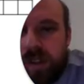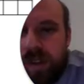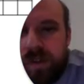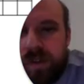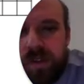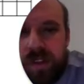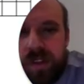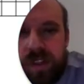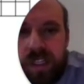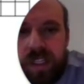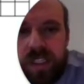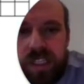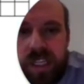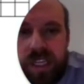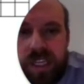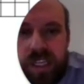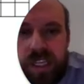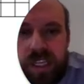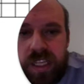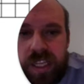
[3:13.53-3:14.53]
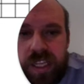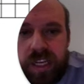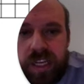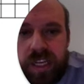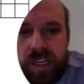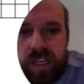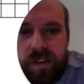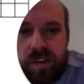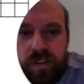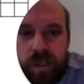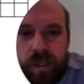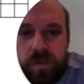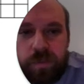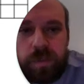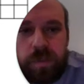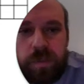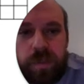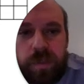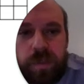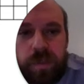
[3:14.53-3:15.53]
this is at -3,
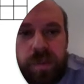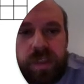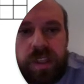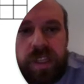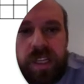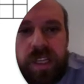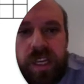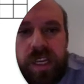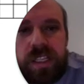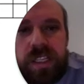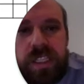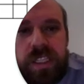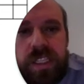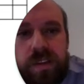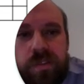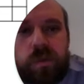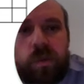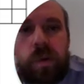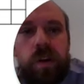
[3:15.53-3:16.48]
and this is at 4.